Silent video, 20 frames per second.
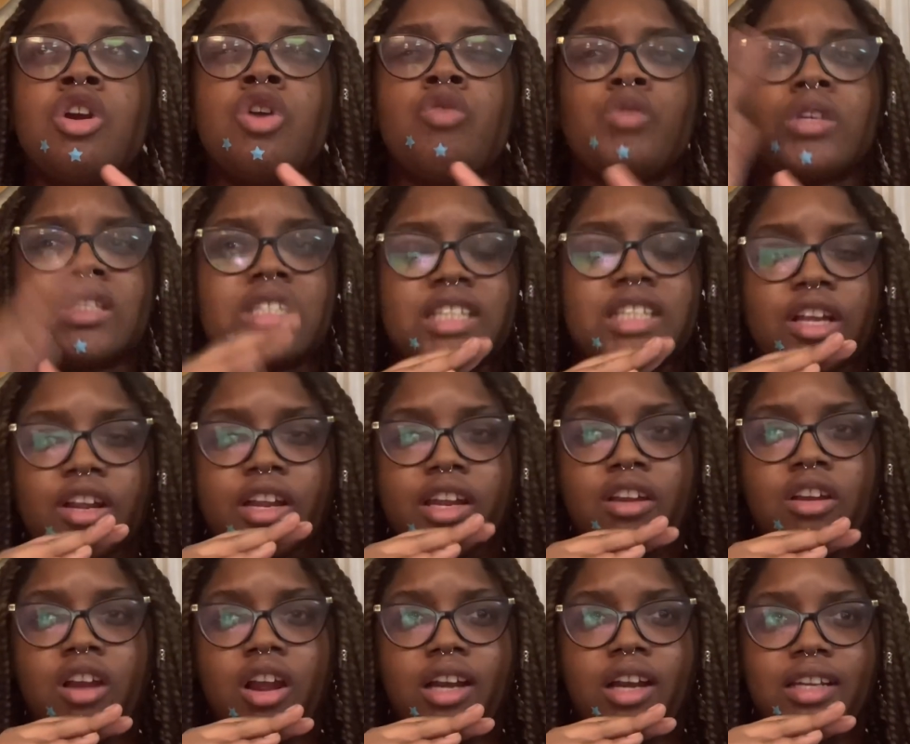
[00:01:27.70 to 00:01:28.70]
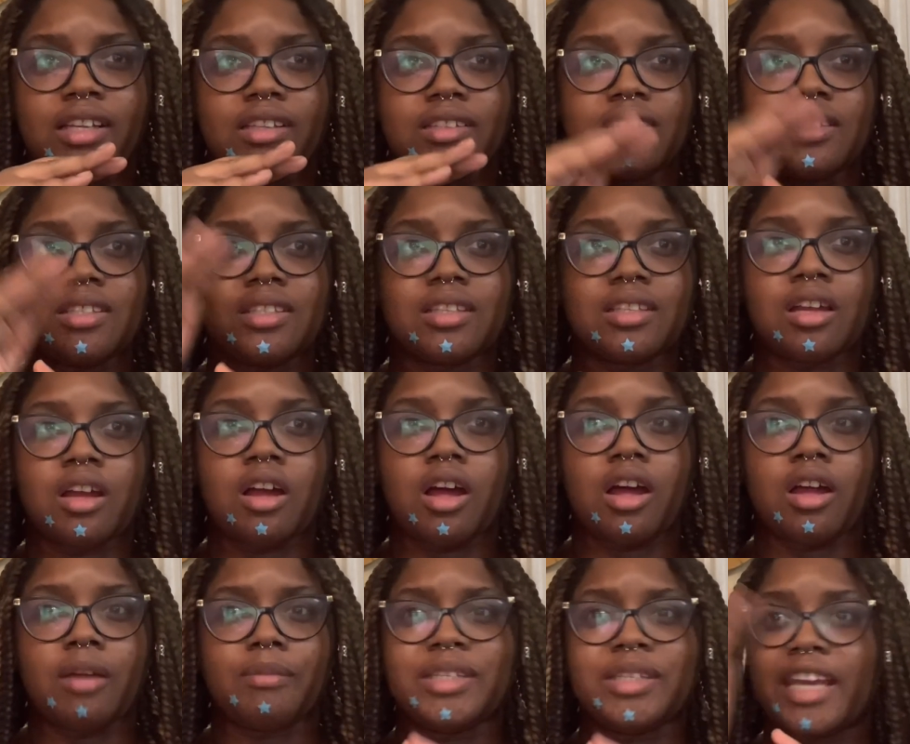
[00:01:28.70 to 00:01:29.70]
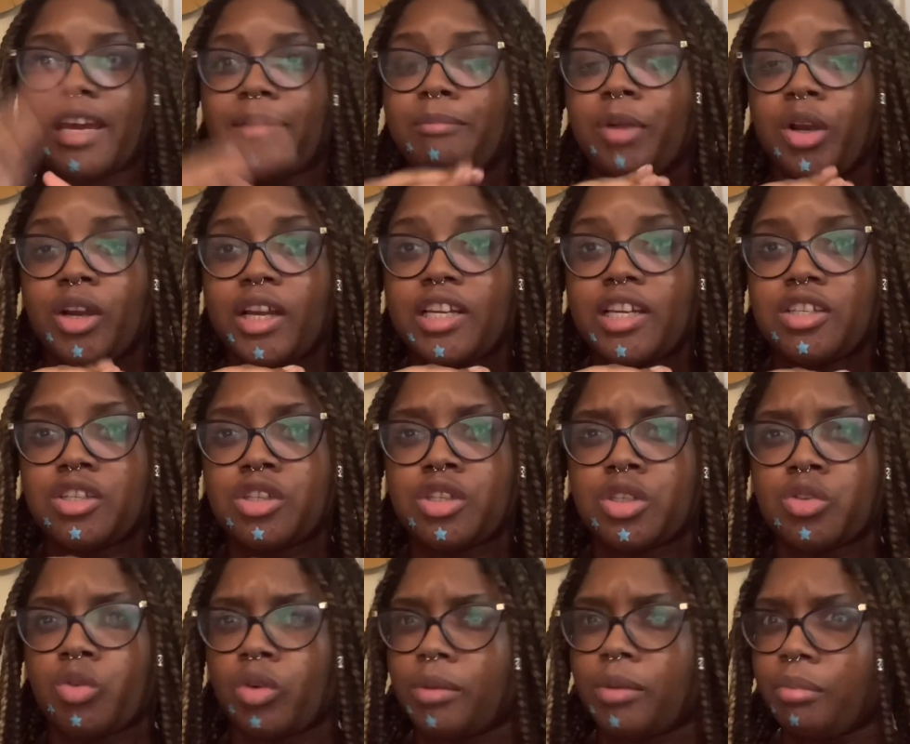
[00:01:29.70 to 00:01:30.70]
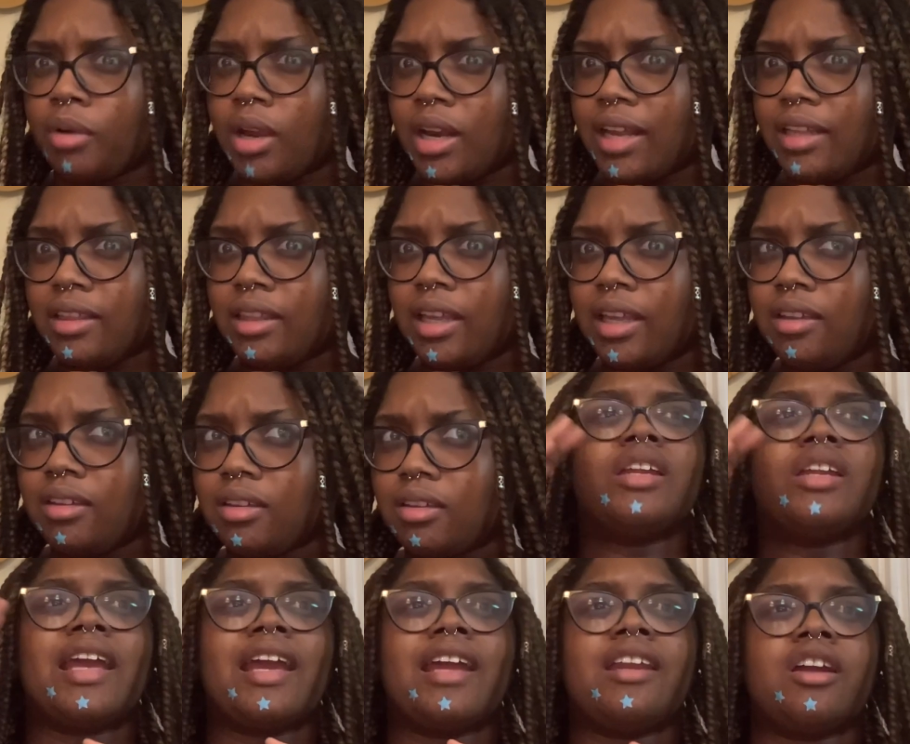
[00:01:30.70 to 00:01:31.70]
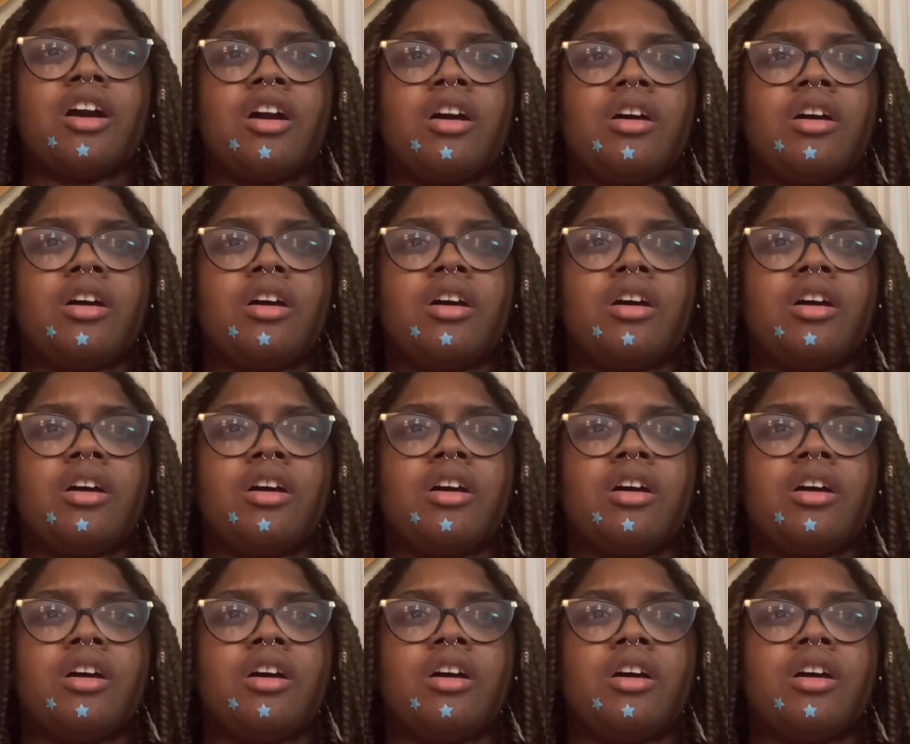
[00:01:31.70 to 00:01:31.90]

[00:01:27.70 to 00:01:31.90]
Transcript: Wisteria Gardens, Danbury Shortbread, I think, and